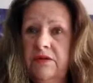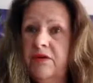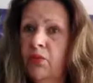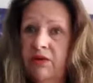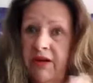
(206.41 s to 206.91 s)

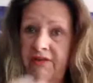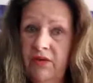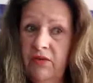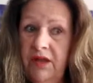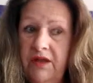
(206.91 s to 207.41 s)
So wherever
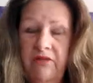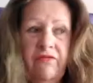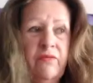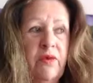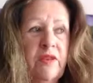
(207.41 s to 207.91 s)
you live,
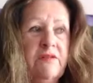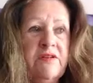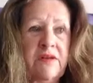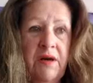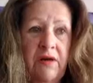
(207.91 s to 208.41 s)
whether
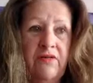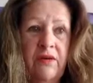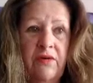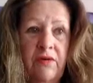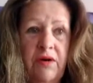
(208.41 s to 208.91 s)
it's a
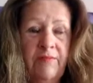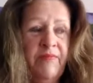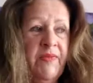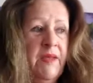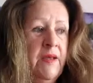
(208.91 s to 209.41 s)
castle or
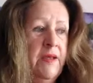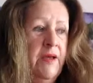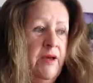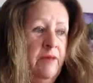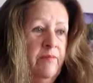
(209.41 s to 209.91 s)

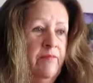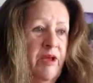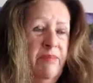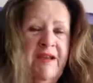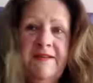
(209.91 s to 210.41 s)
a
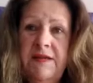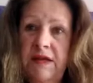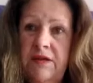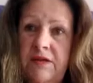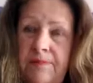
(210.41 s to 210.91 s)

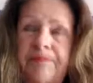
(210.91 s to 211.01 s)
bedsit,